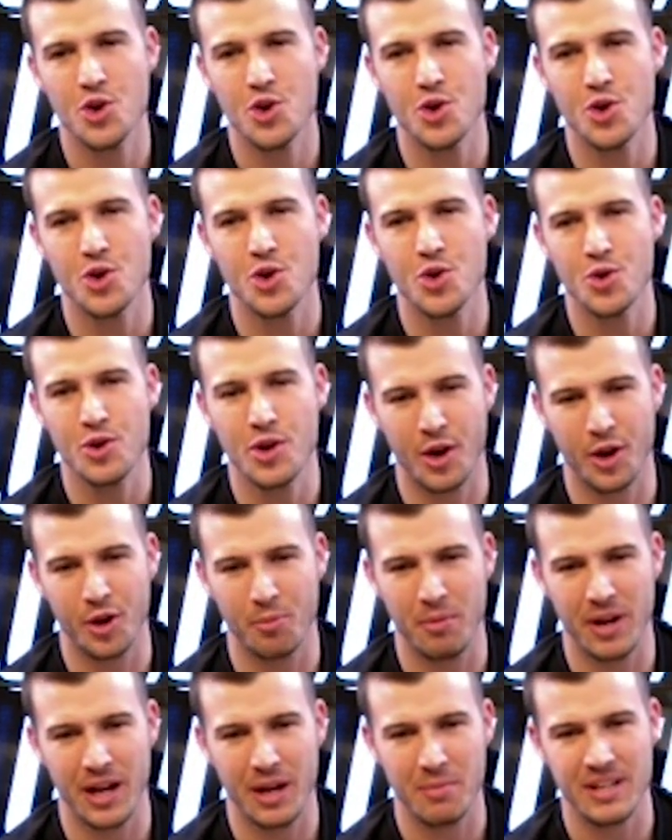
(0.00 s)
Uno,
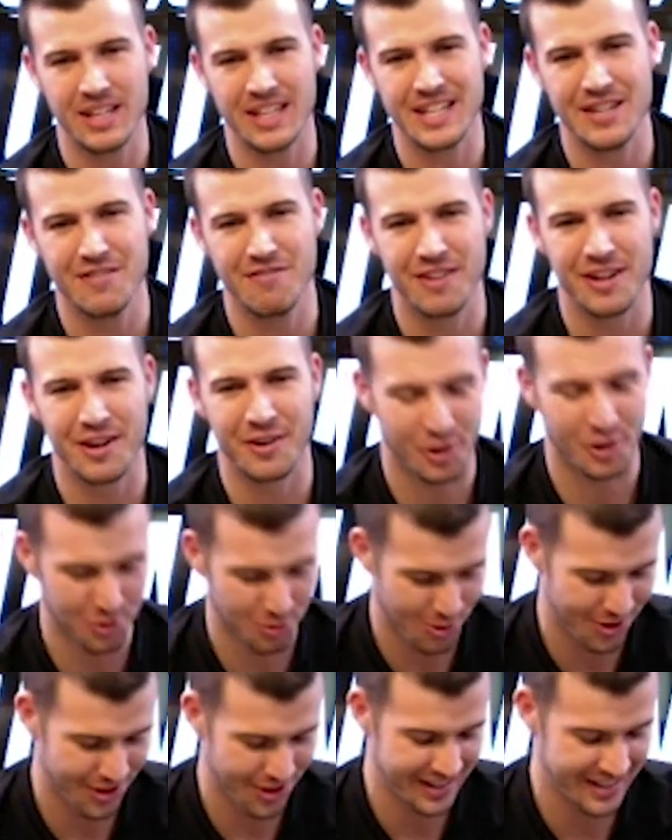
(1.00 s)
baby, E Fierro
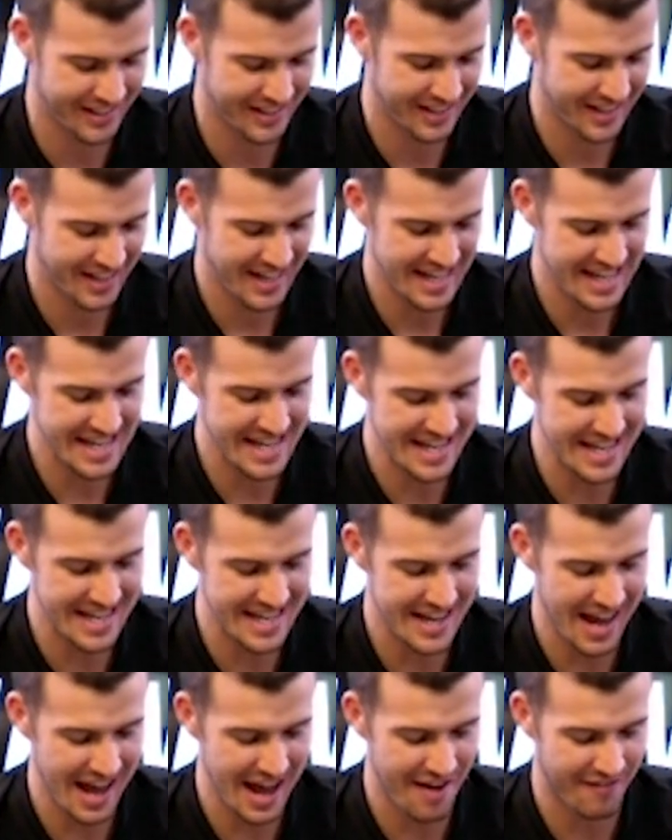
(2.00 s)
one,
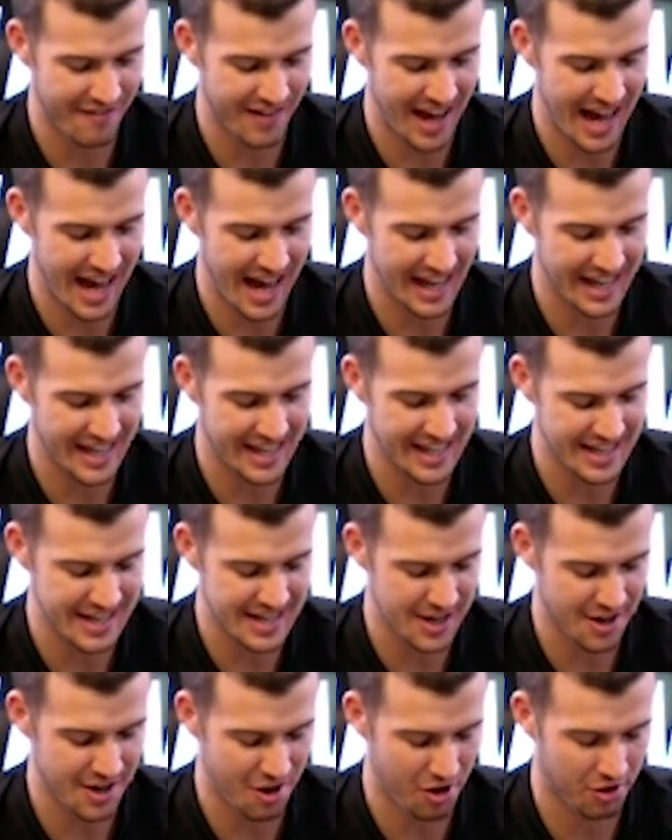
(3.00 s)
E F I
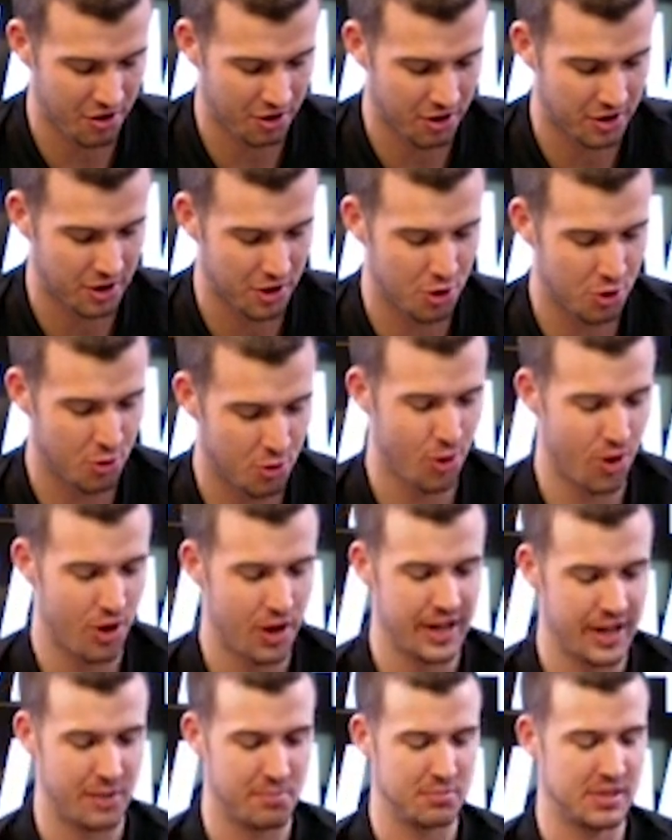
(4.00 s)
E R R O
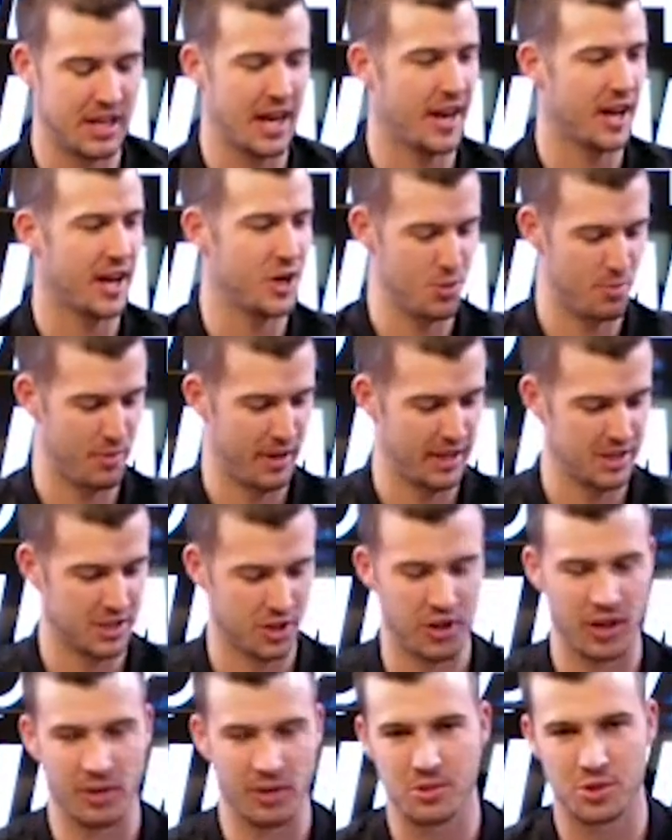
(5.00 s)
one. I'm tagging you in my
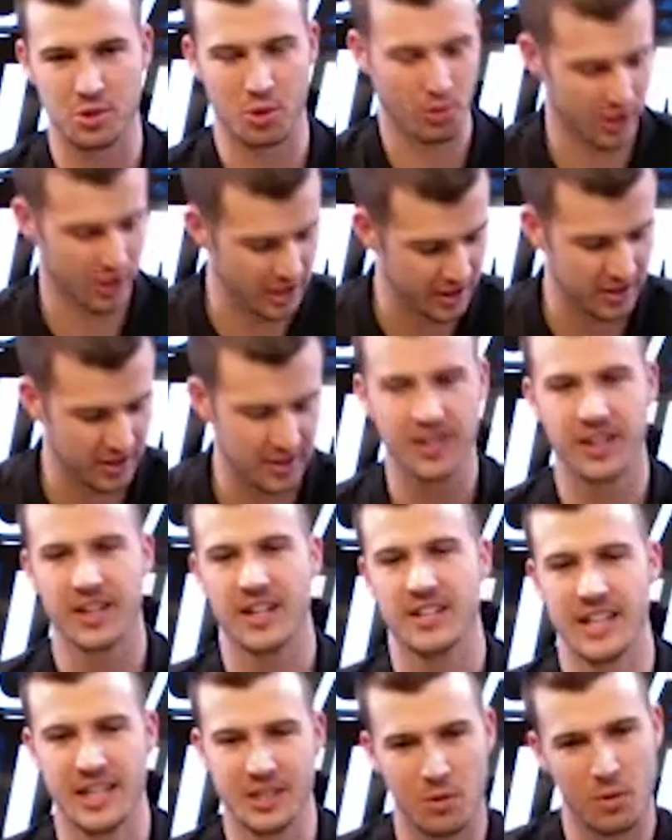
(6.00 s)
Instagram story
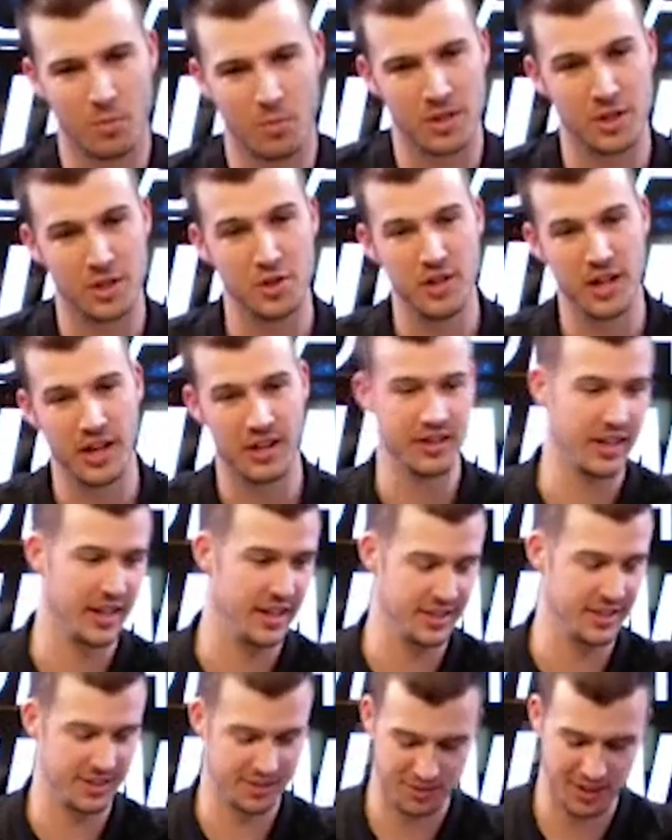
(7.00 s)
because that's what we do
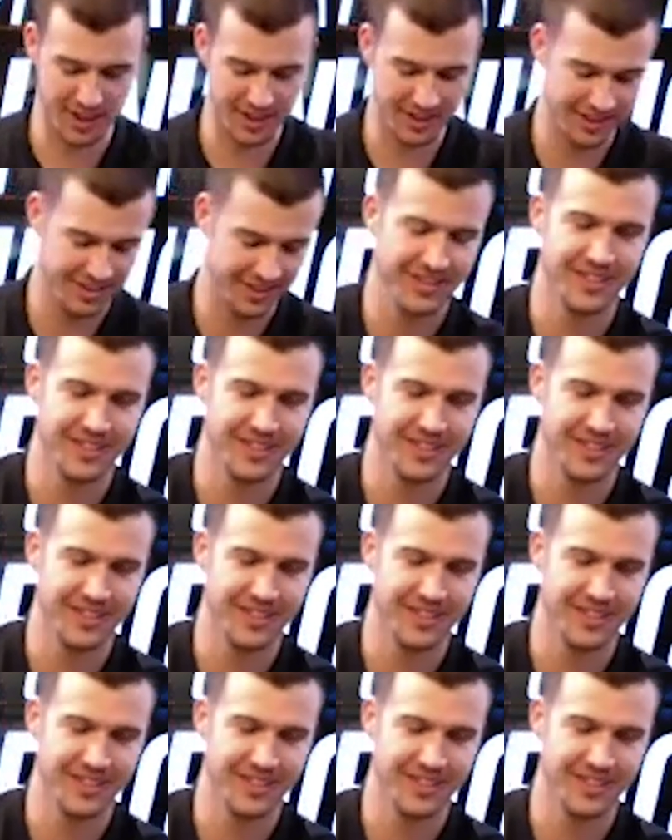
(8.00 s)
nowadays, right?